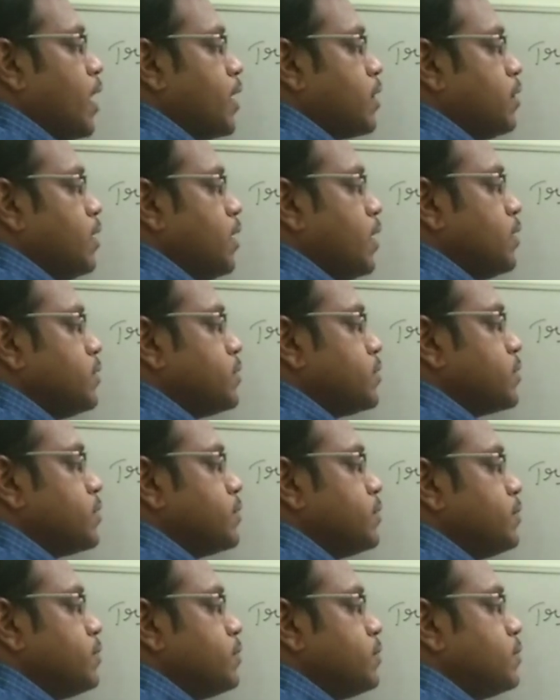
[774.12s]
like
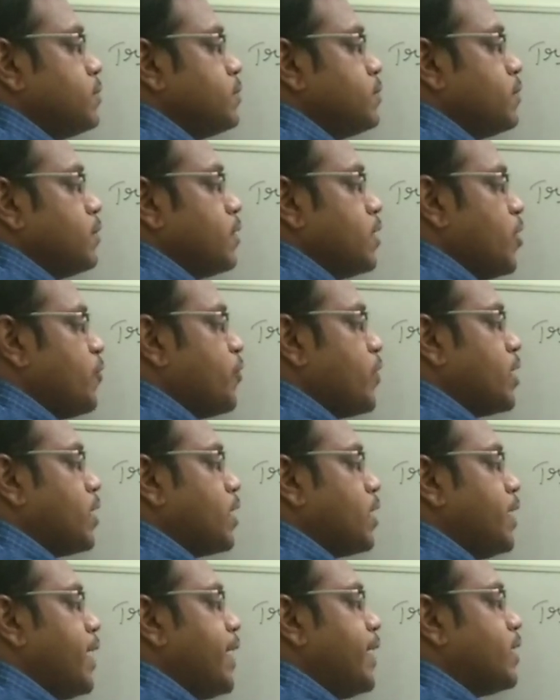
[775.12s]
this, if
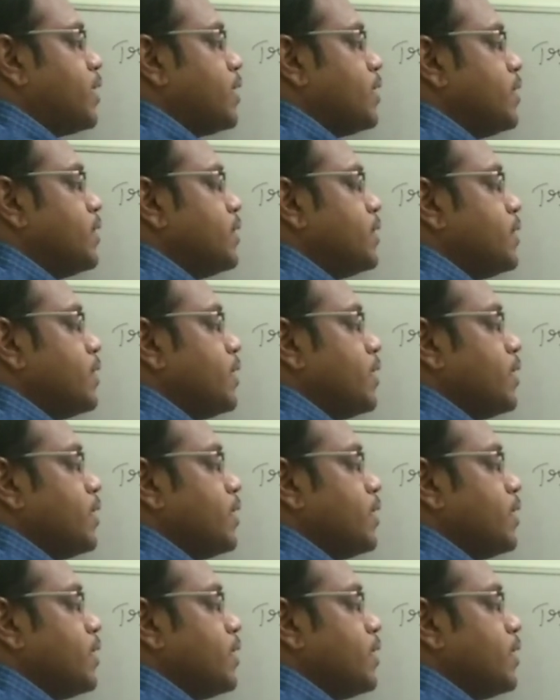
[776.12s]
I create